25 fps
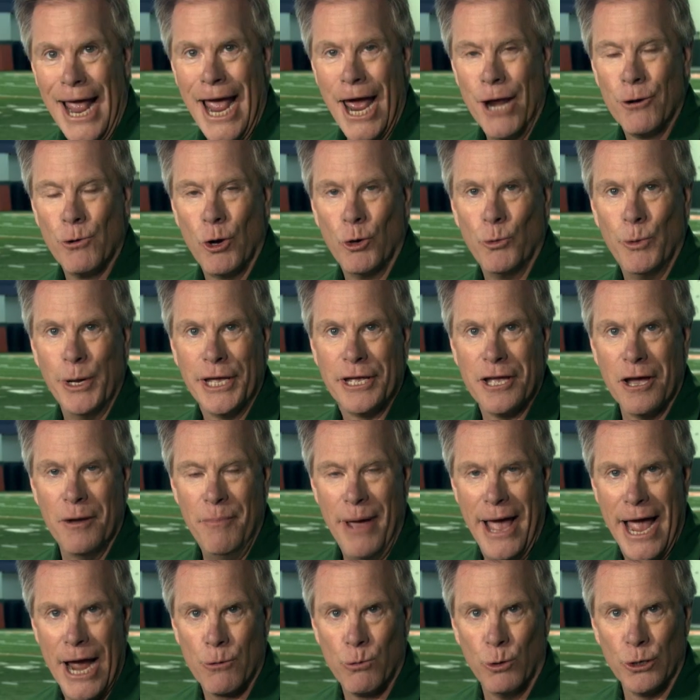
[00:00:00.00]
And when we come
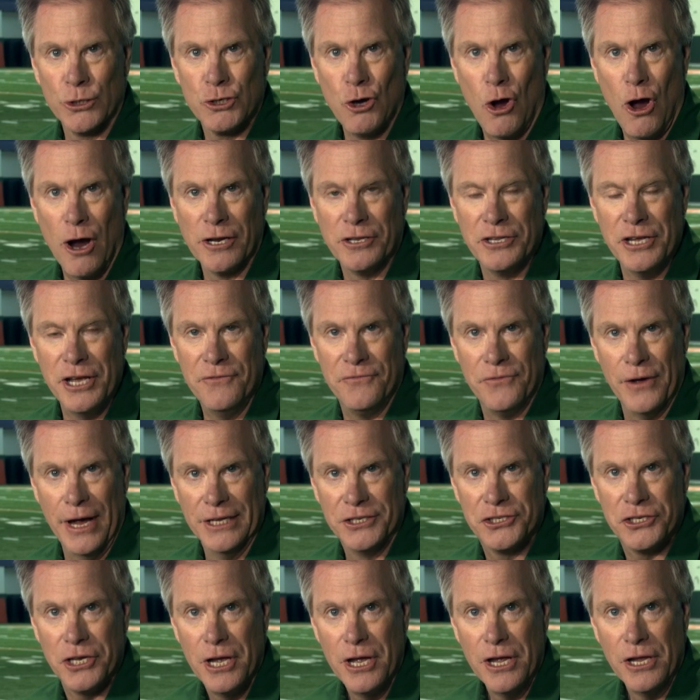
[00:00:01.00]
back, we'll talk
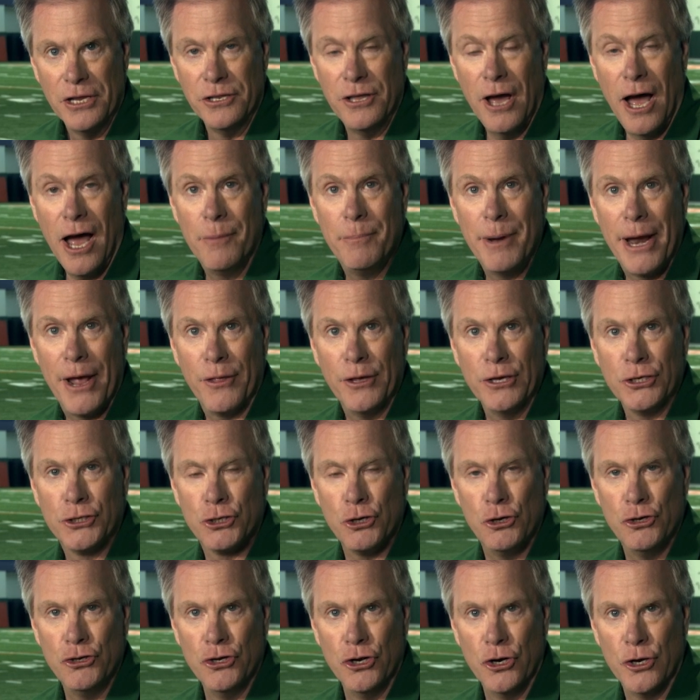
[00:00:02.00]
defense. Don Bailey
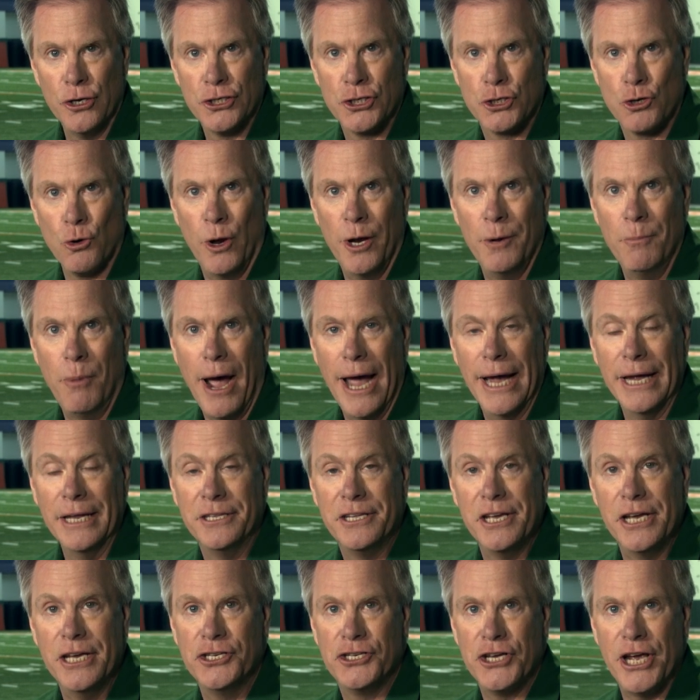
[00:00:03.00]
Jr. is joined by
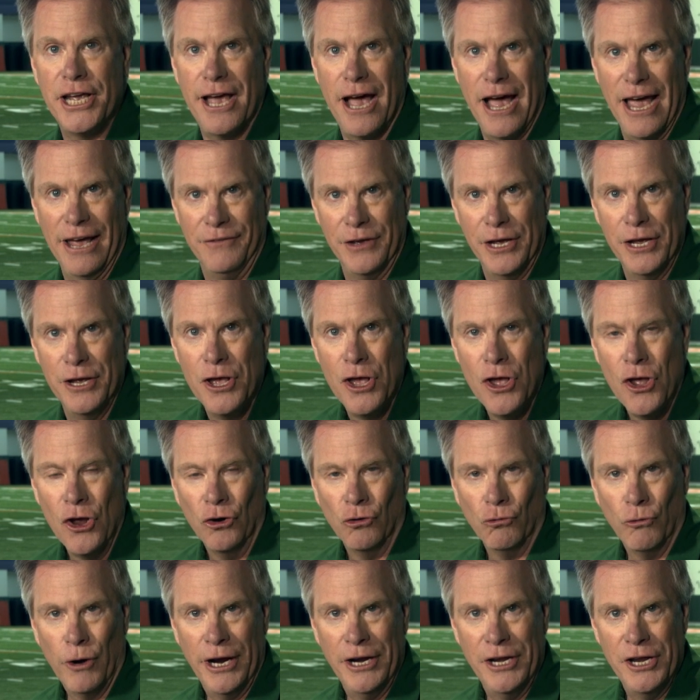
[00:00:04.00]
DJ Ivey
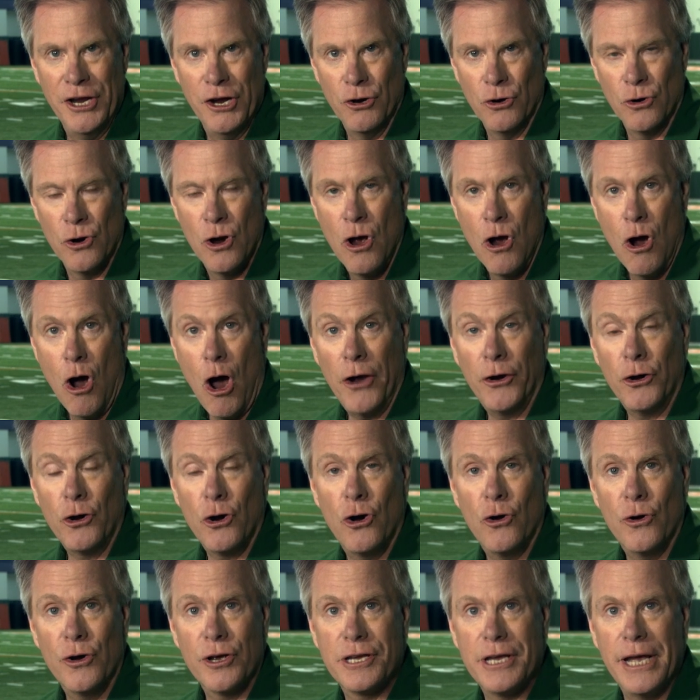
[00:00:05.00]
right here on our
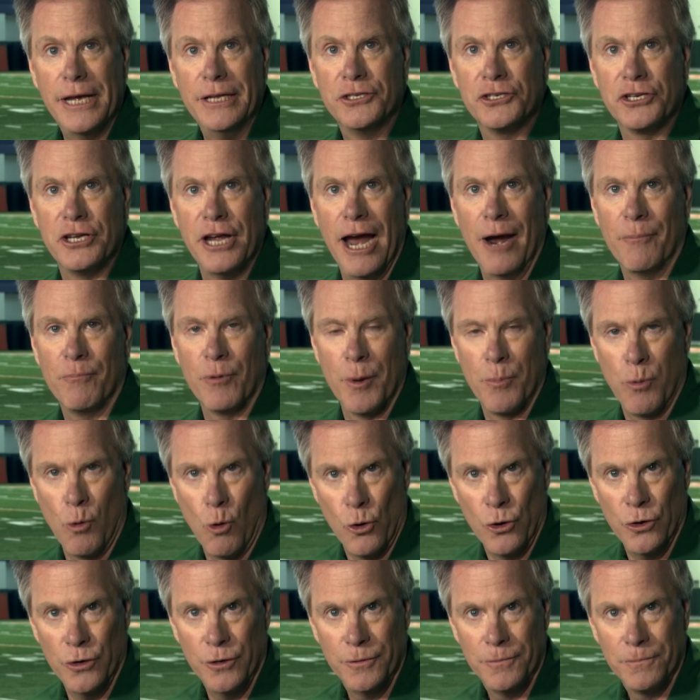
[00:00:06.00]
Hurricanes Camp
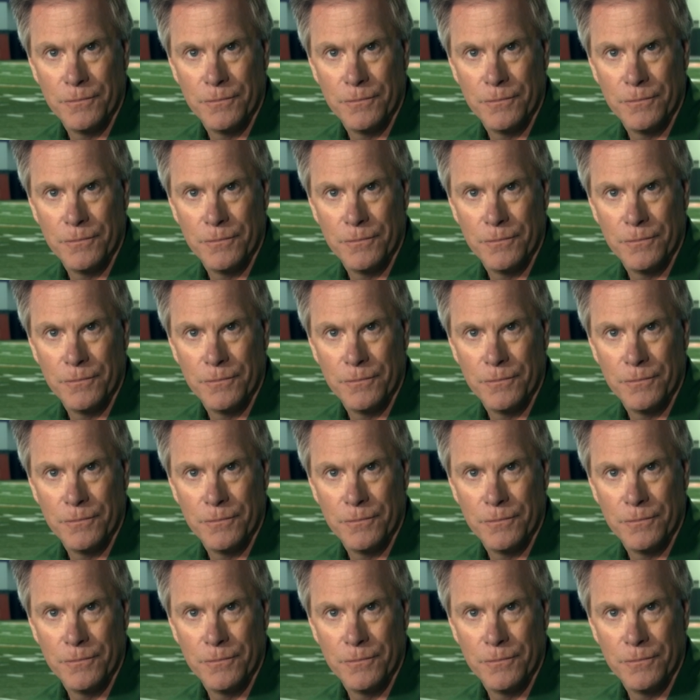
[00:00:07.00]
Report.